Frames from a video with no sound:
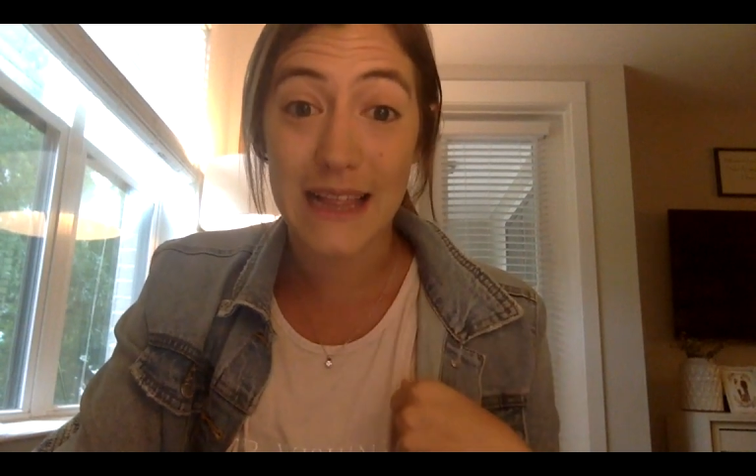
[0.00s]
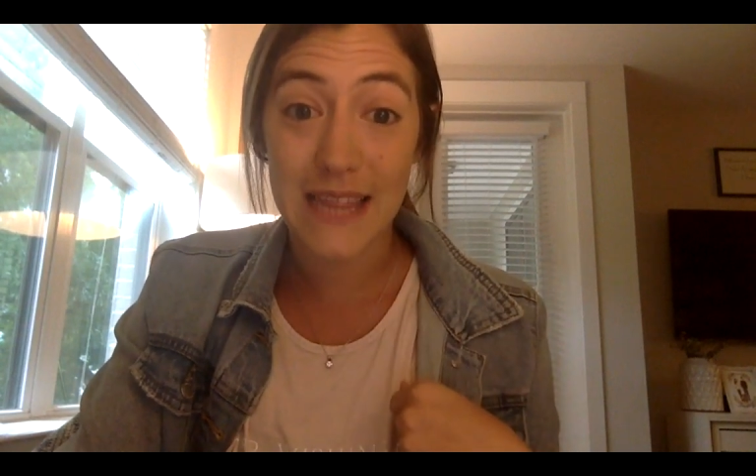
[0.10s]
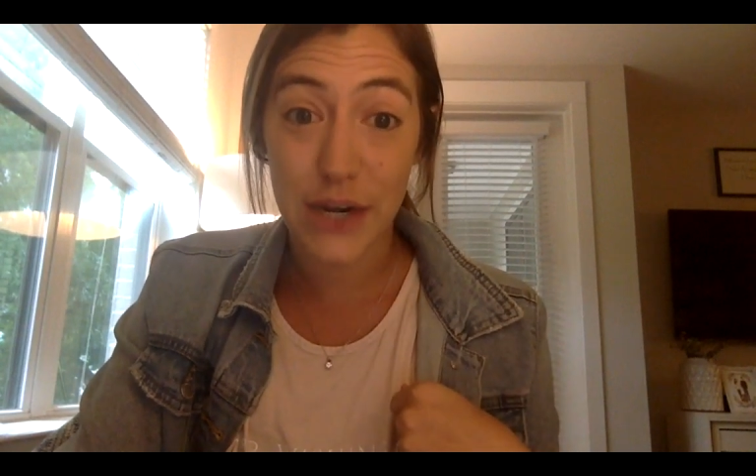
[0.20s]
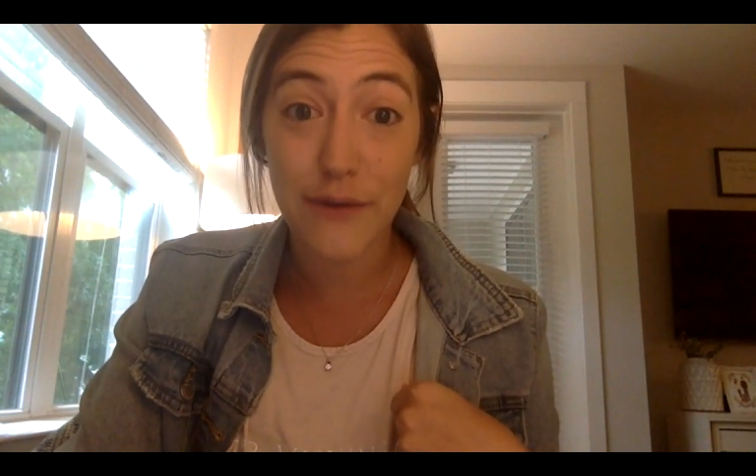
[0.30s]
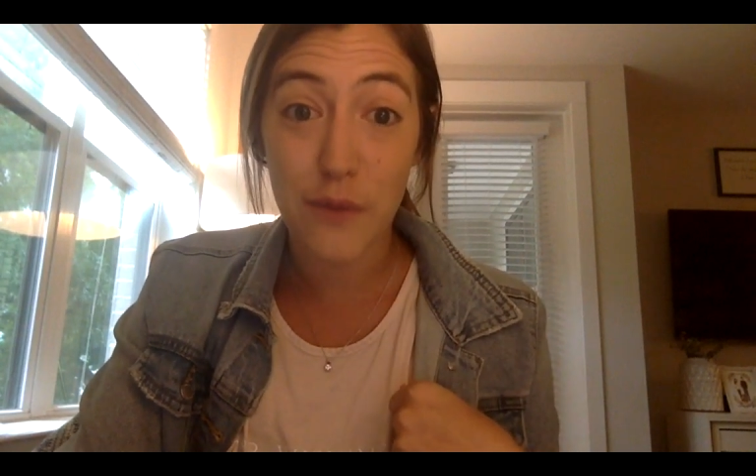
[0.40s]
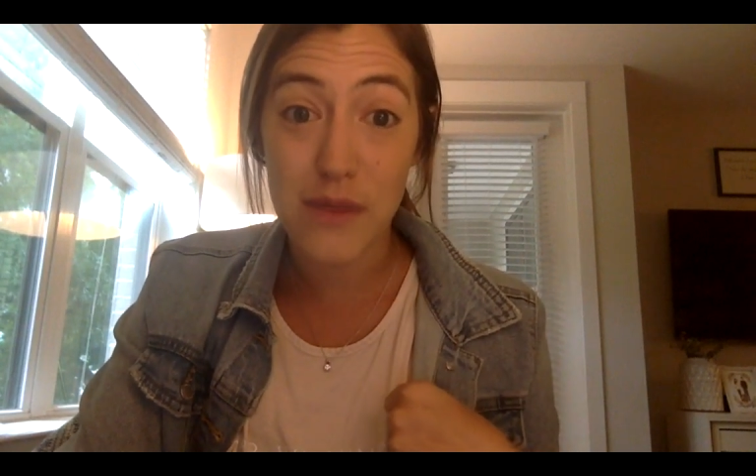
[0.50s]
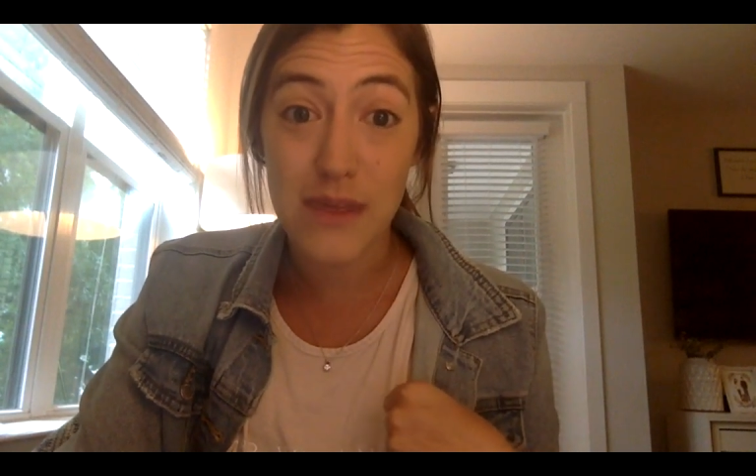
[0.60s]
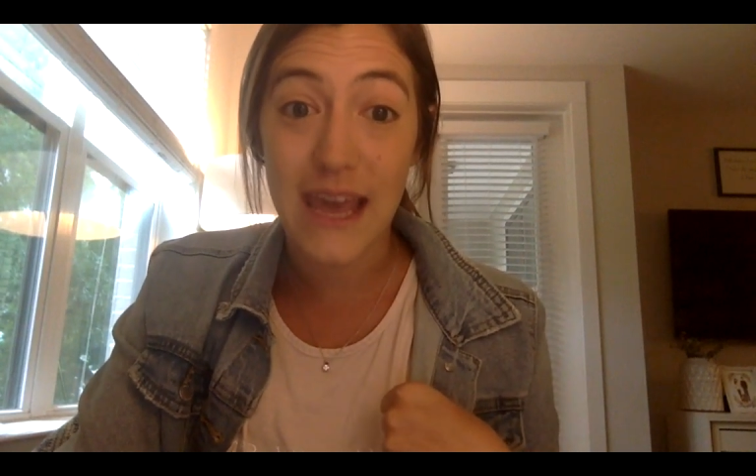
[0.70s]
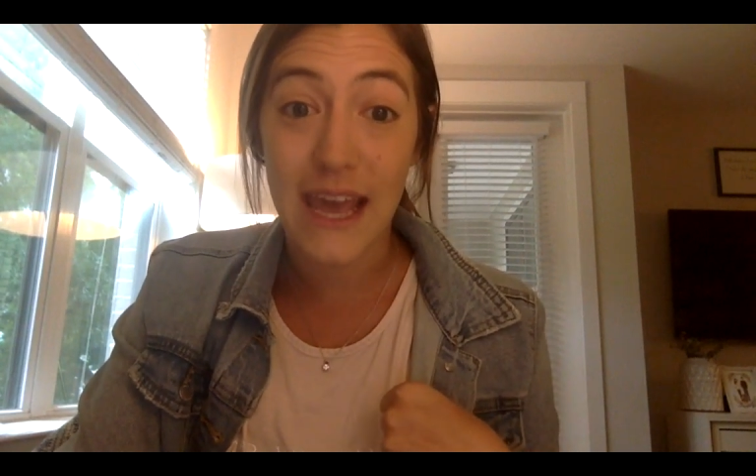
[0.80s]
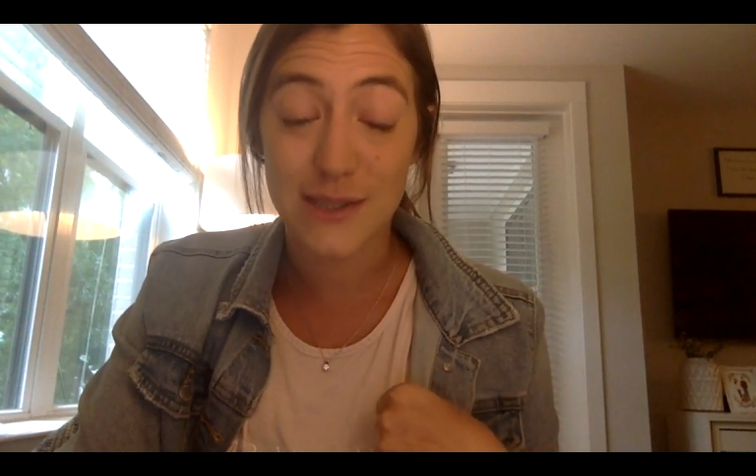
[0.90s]
later for
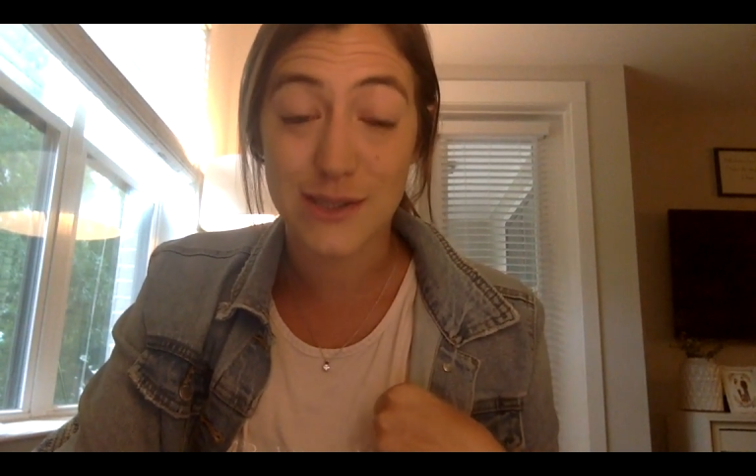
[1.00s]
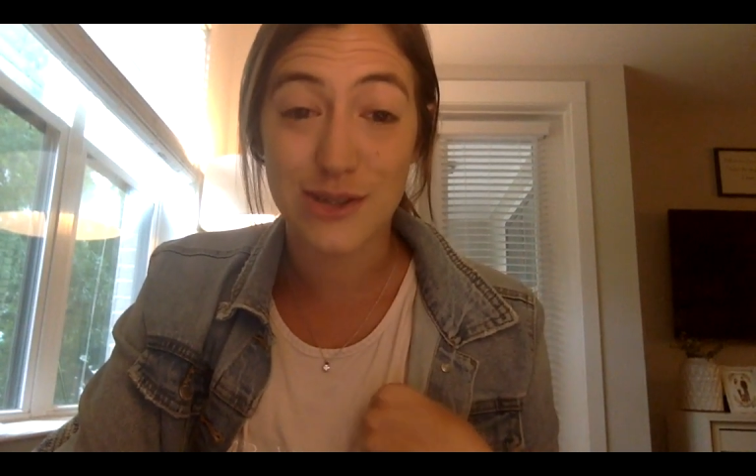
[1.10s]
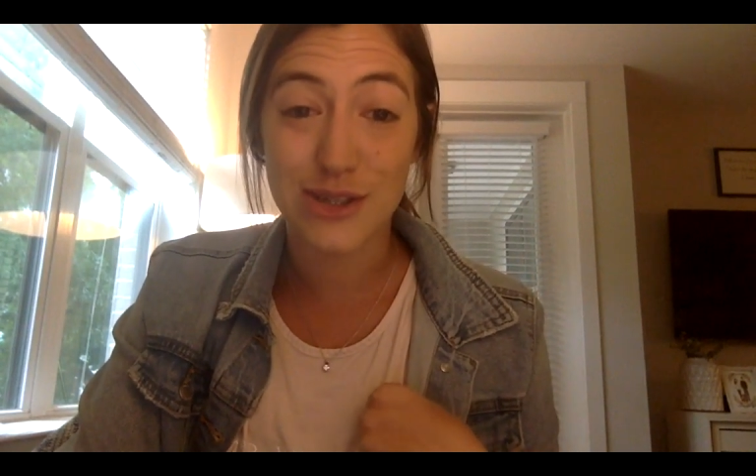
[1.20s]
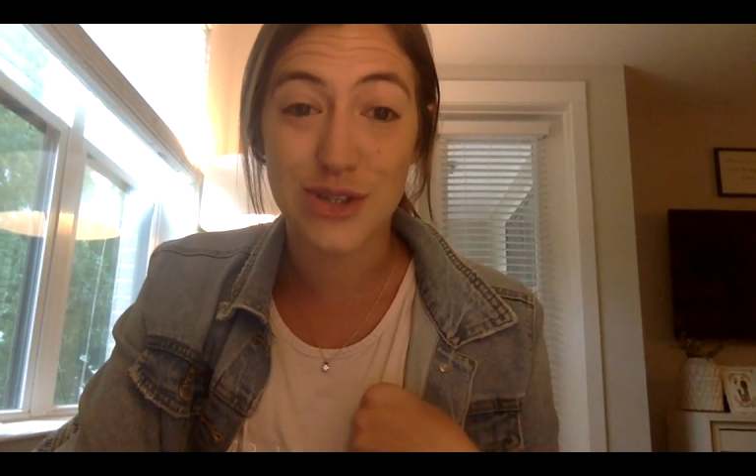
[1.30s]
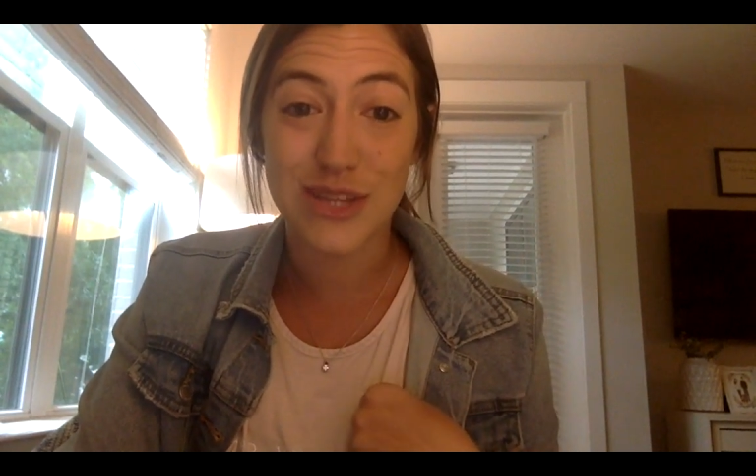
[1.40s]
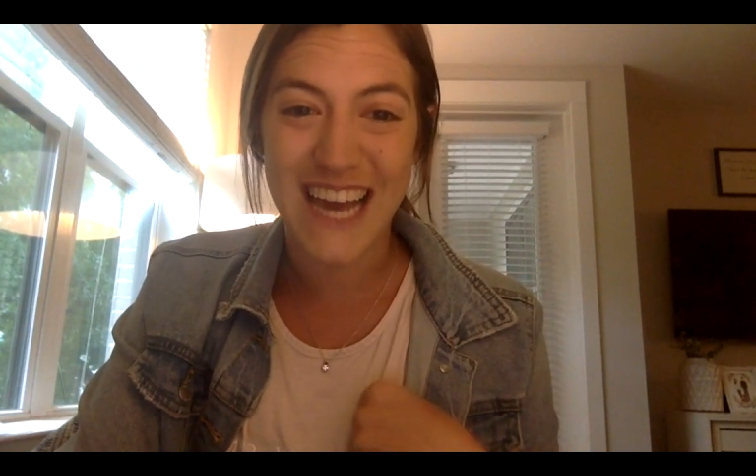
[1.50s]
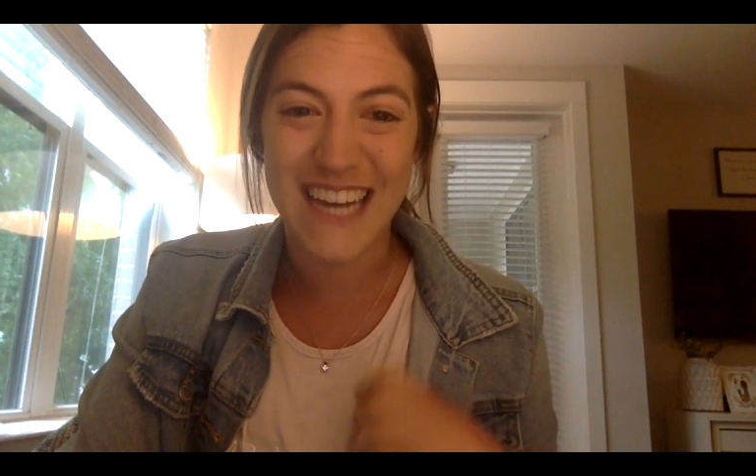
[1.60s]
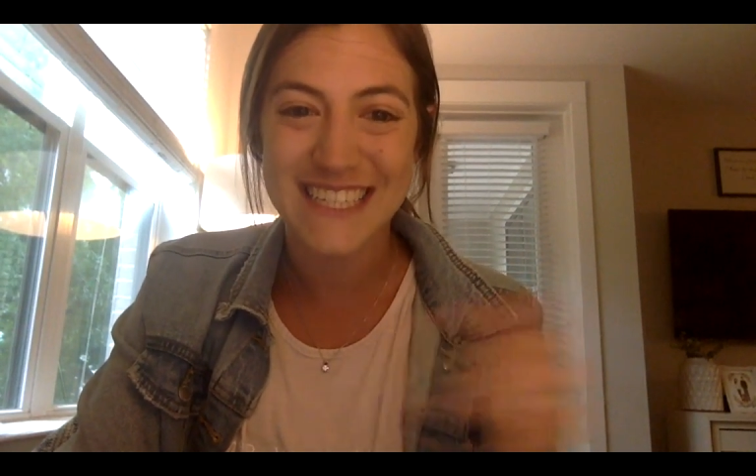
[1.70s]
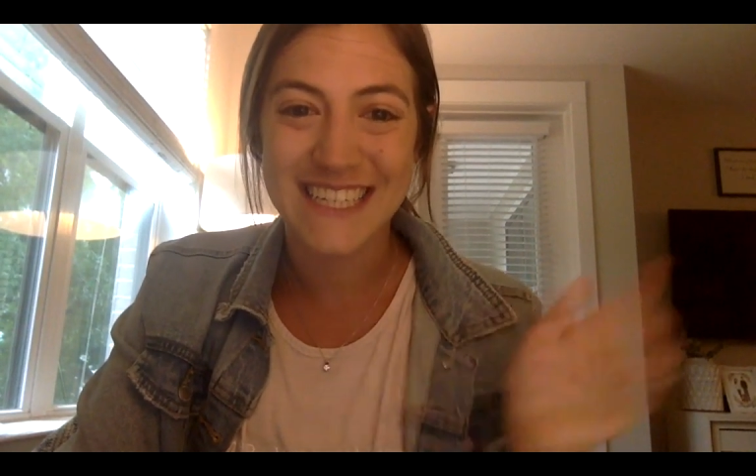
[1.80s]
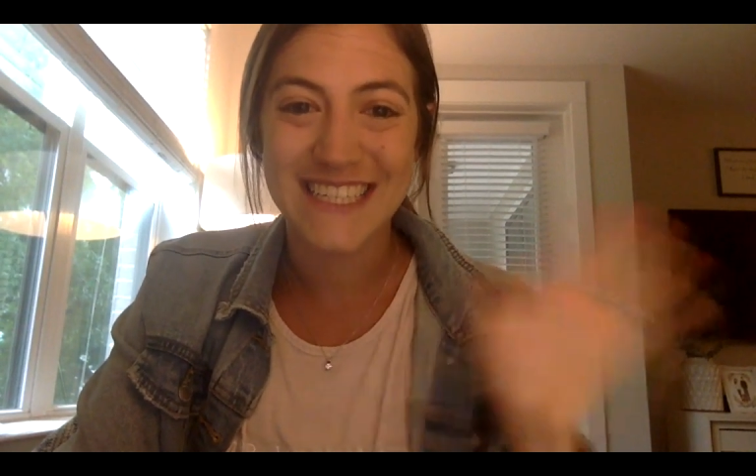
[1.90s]
the answer to the
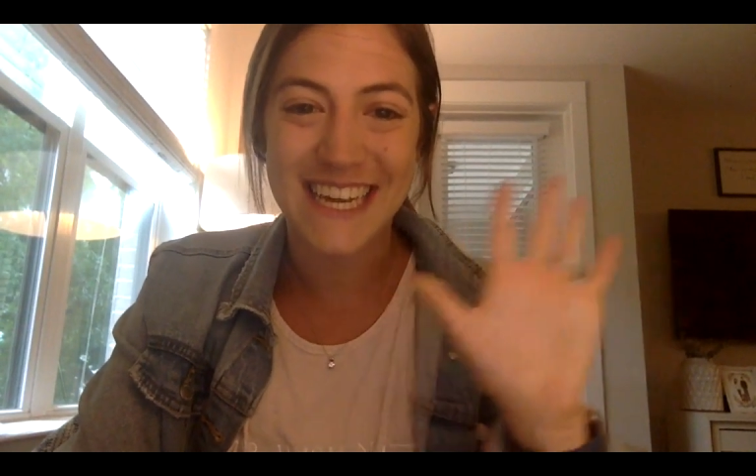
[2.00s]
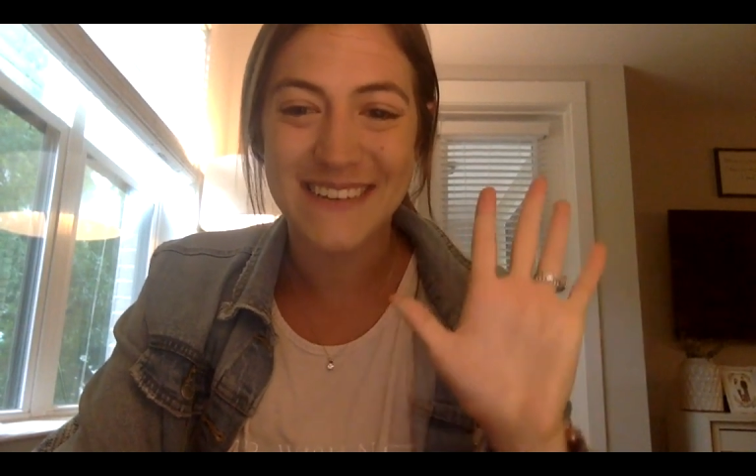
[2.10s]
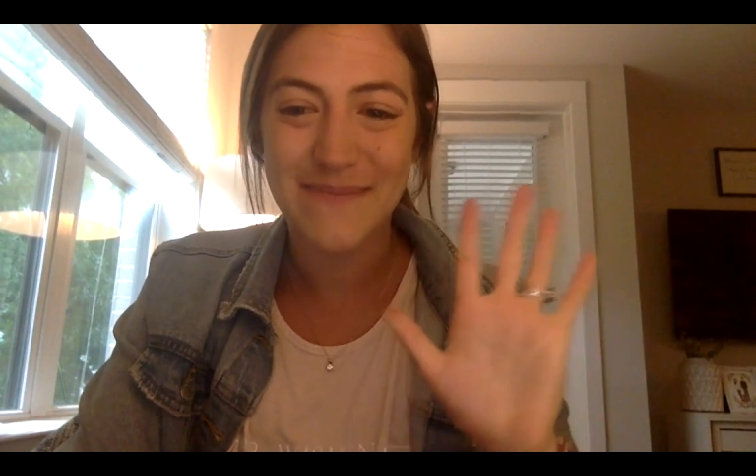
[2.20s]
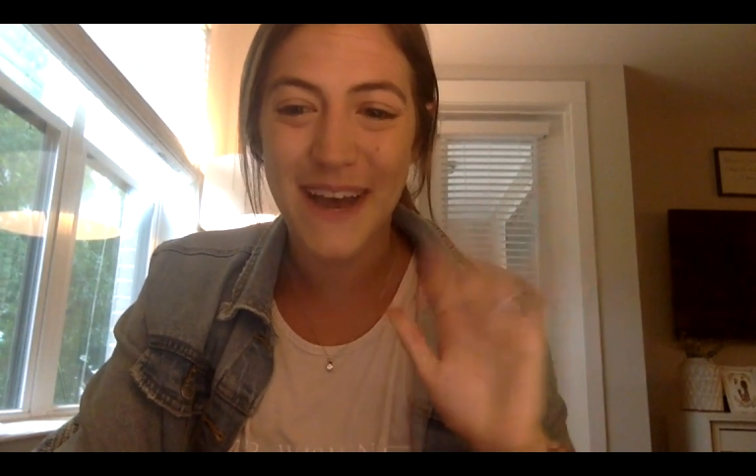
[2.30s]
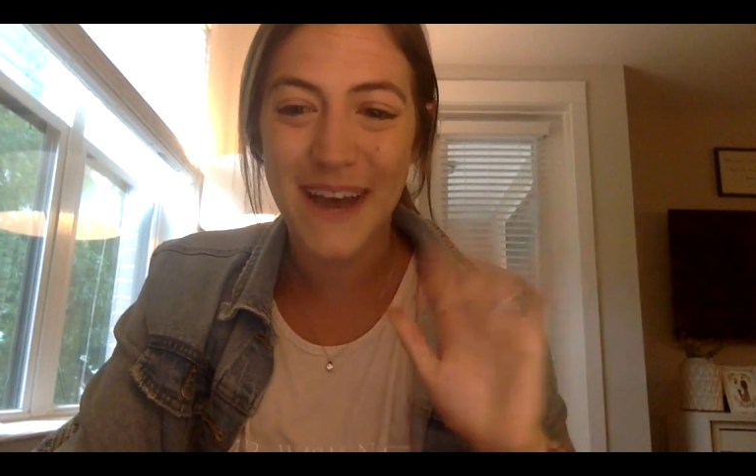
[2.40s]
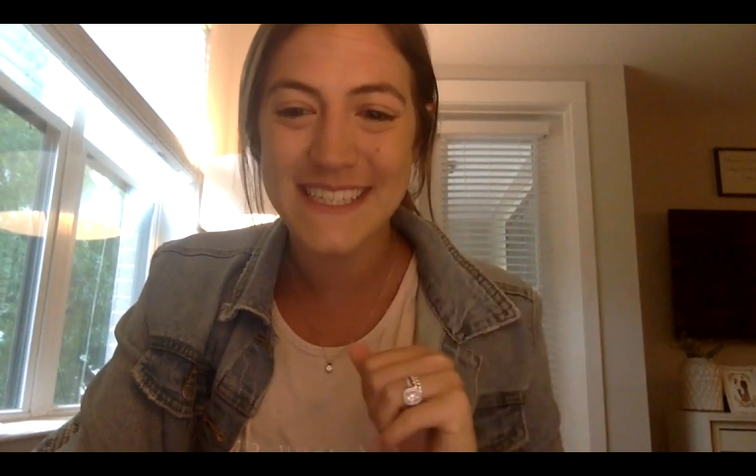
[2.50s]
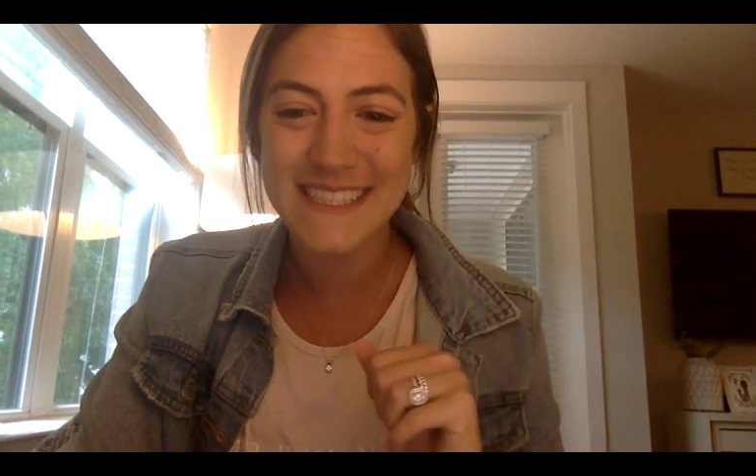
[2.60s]
exit ticket. Bye.